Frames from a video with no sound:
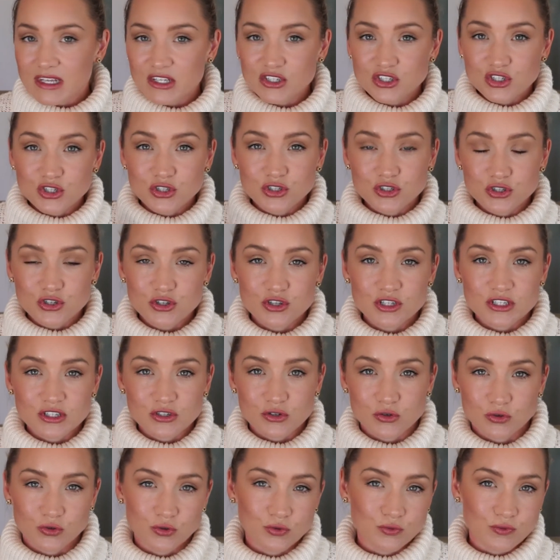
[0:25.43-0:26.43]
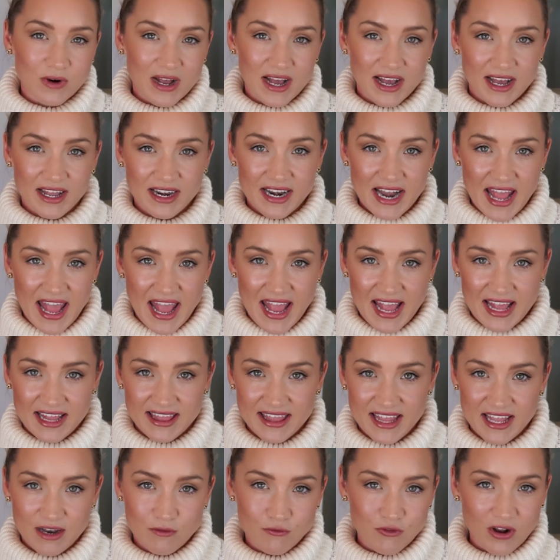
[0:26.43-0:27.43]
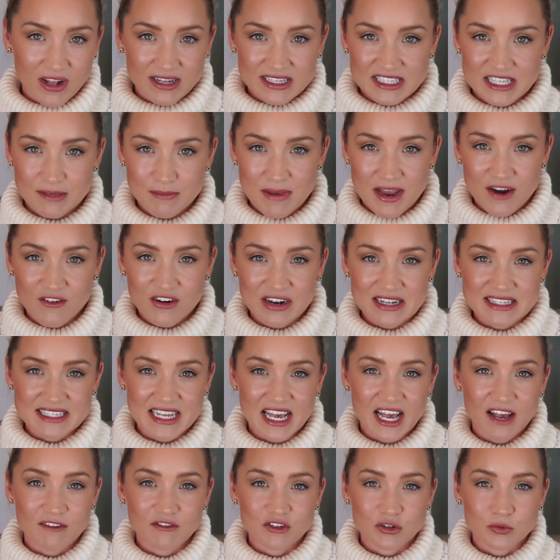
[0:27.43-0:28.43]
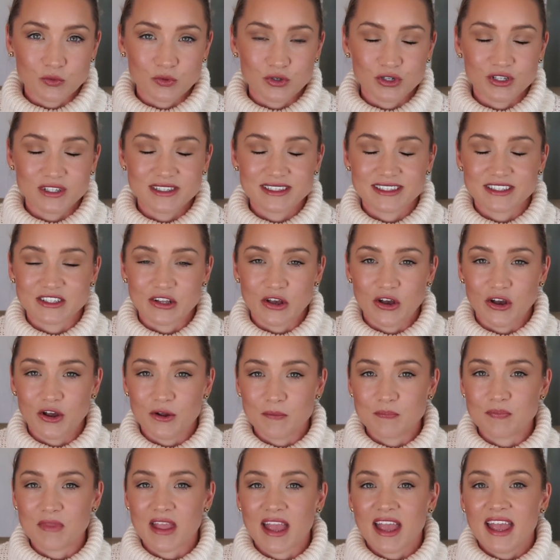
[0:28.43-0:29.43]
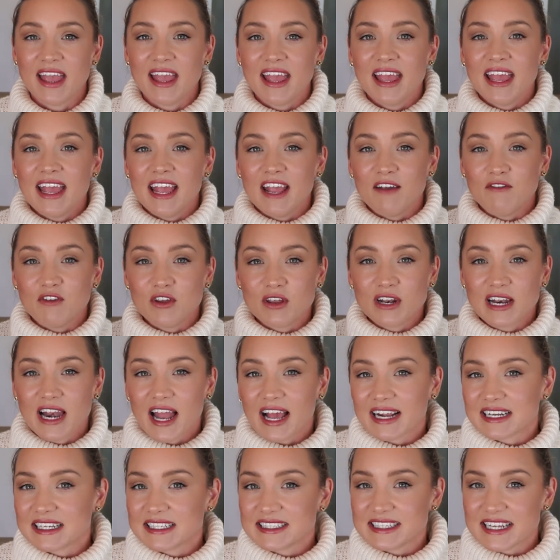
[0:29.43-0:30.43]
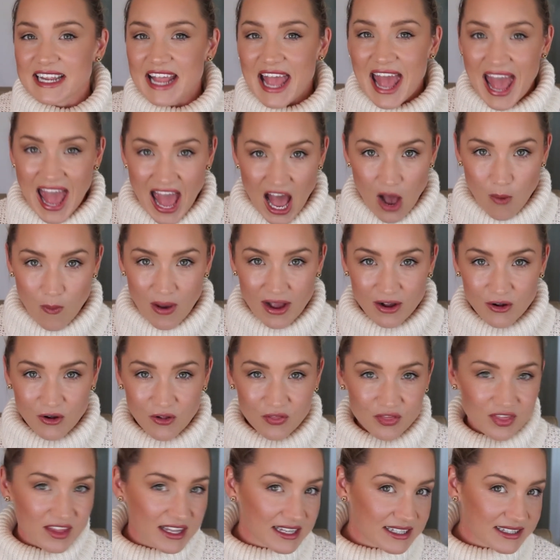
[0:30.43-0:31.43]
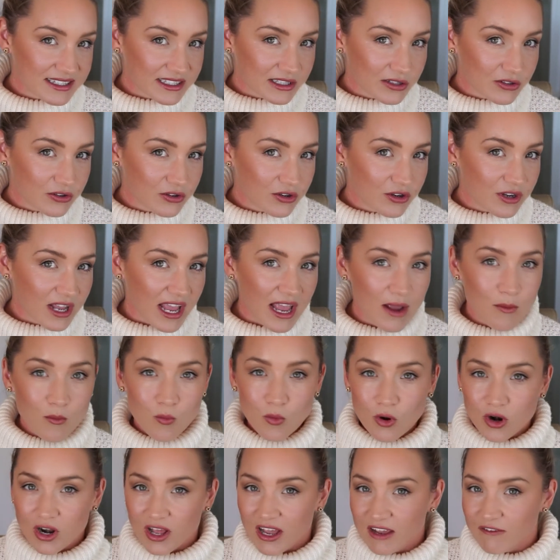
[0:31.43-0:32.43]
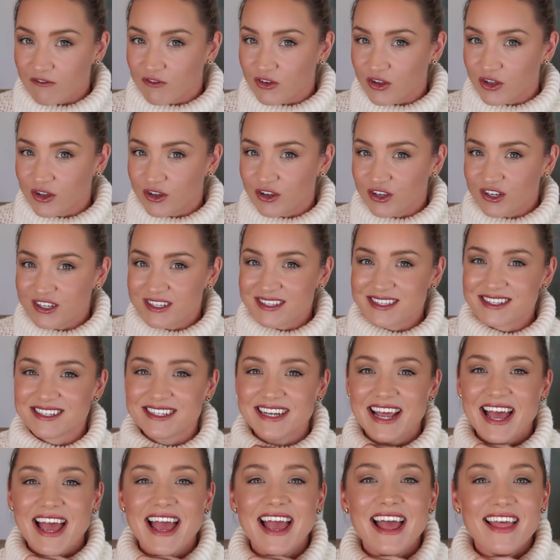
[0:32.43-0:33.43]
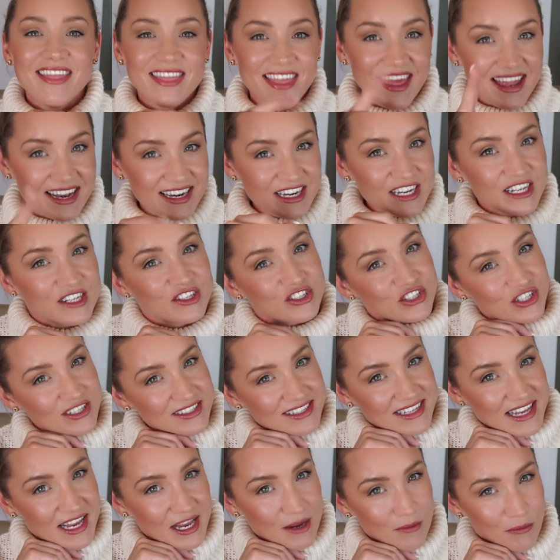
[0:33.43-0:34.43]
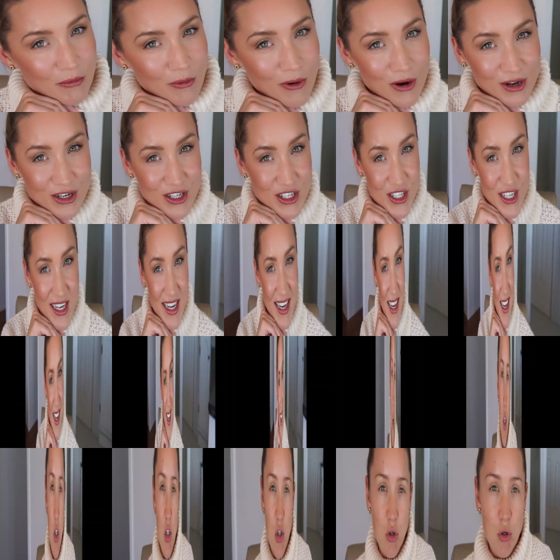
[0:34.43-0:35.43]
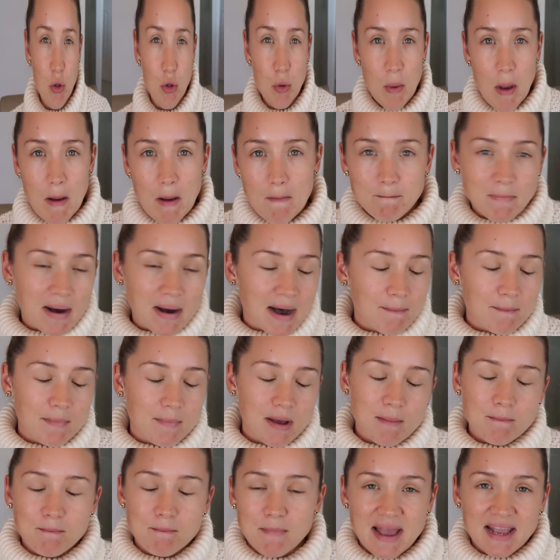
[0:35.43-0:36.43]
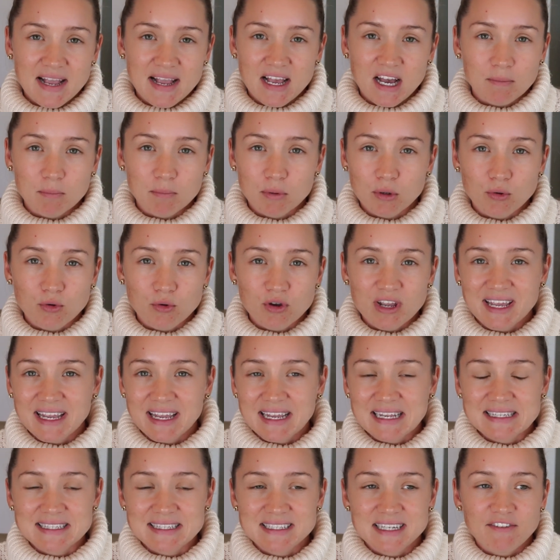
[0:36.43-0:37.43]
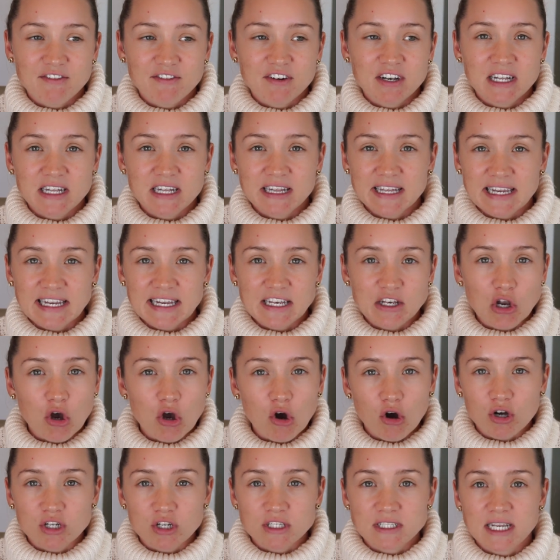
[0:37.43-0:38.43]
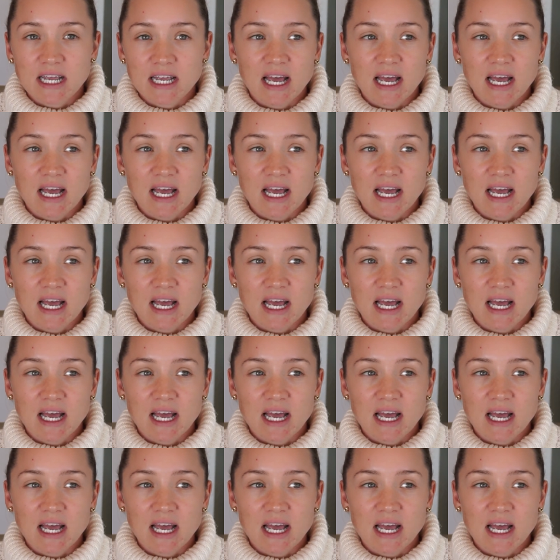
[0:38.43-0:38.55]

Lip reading: to do the school run and then run some errands afterwards. So if you'd like to see how I got this look and what I've used, then just keep watching. So my go-to mum makeup look is definitely not